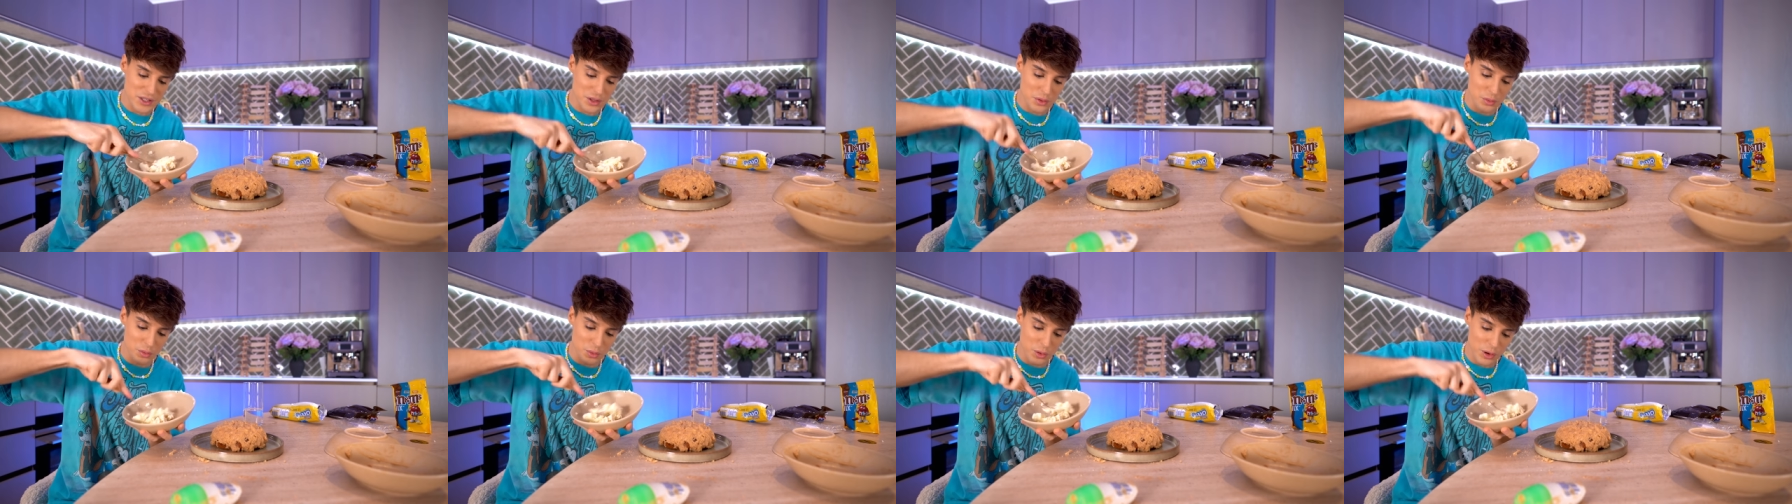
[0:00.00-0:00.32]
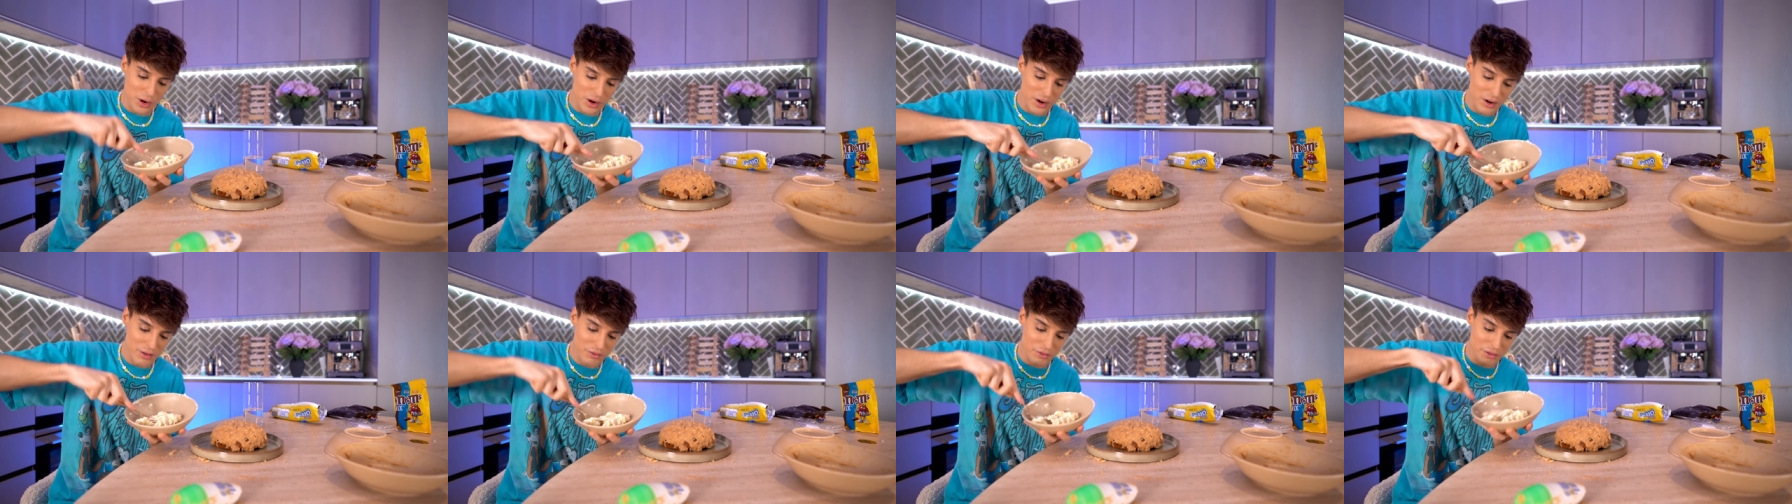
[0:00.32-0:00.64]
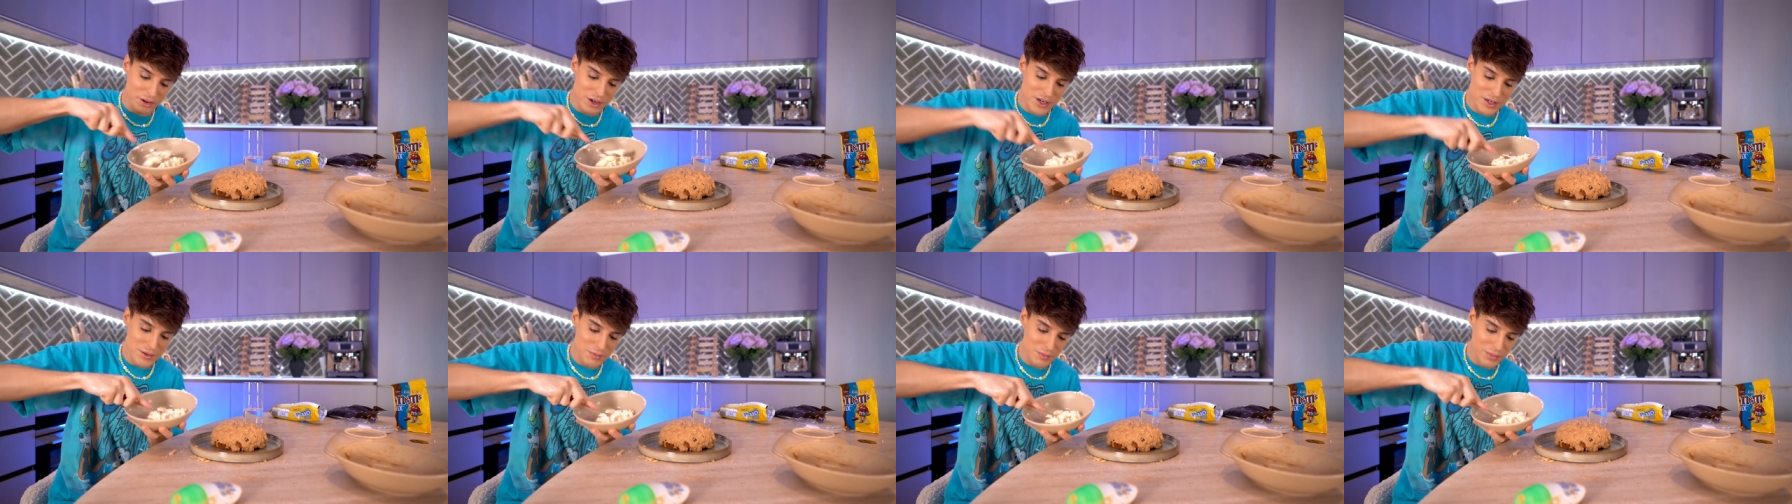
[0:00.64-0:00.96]
the water for
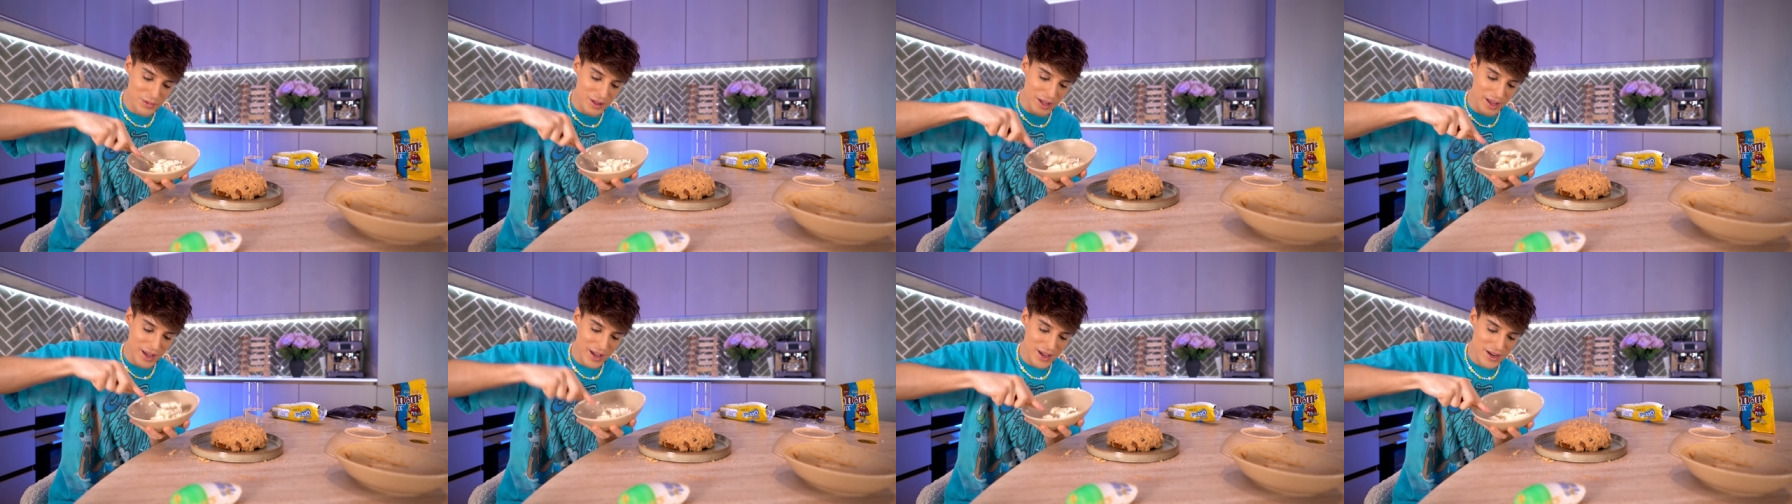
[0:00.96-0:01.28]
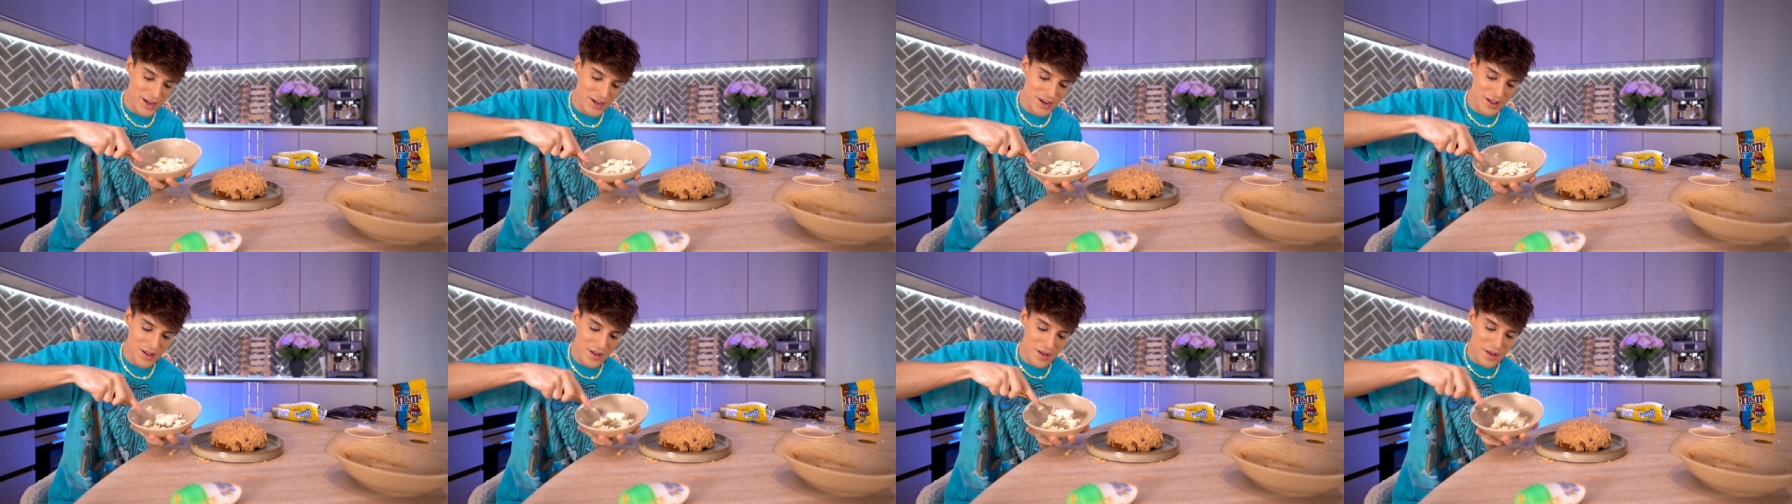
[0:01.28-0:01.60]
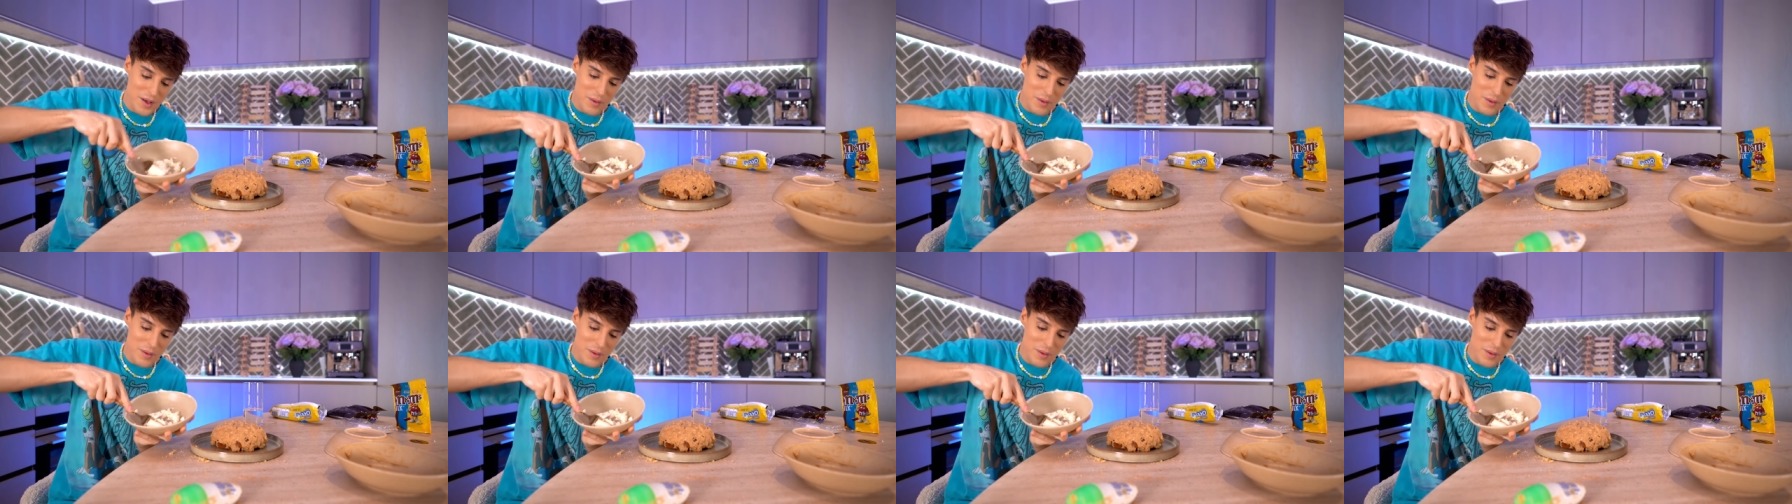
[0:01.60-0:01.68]
it to blend